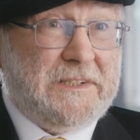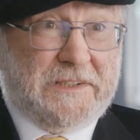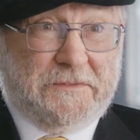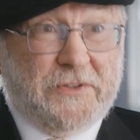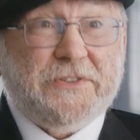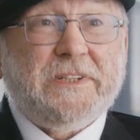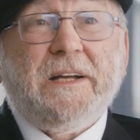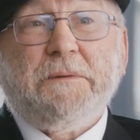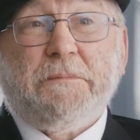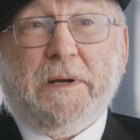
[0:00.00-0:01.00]
is the first
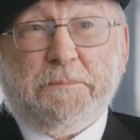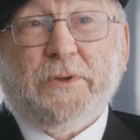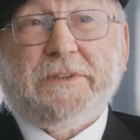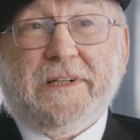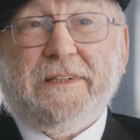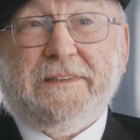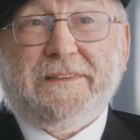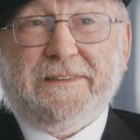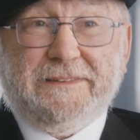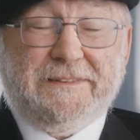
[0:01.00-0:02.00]
time my portrait
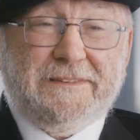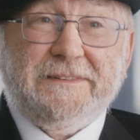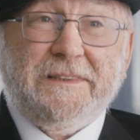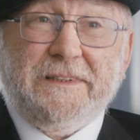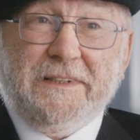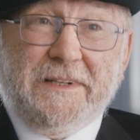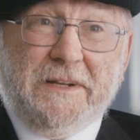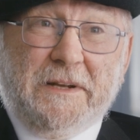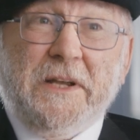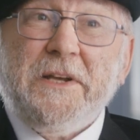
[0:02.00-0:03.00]

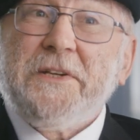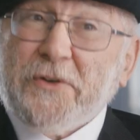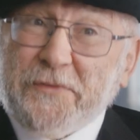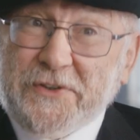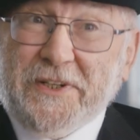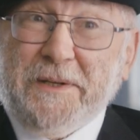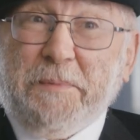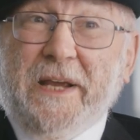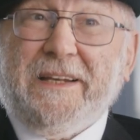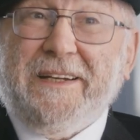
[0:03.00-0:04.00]
is officially
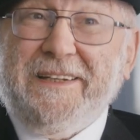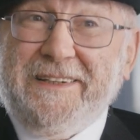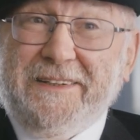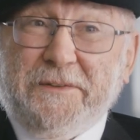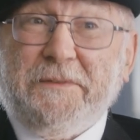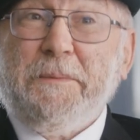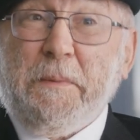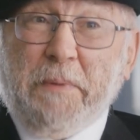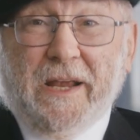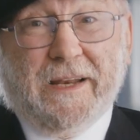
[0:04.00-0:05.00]
painted or will
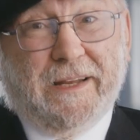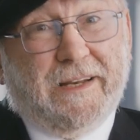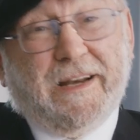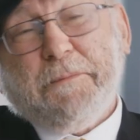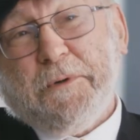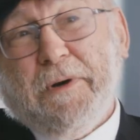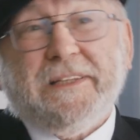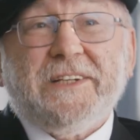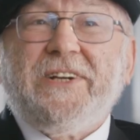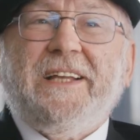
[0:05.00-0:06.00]
be painted, and I'm
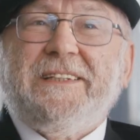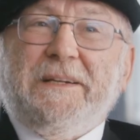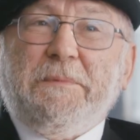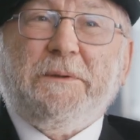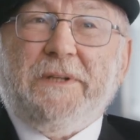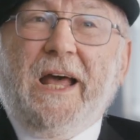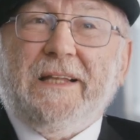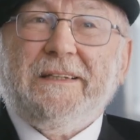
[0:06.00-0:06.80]
quite excited about that.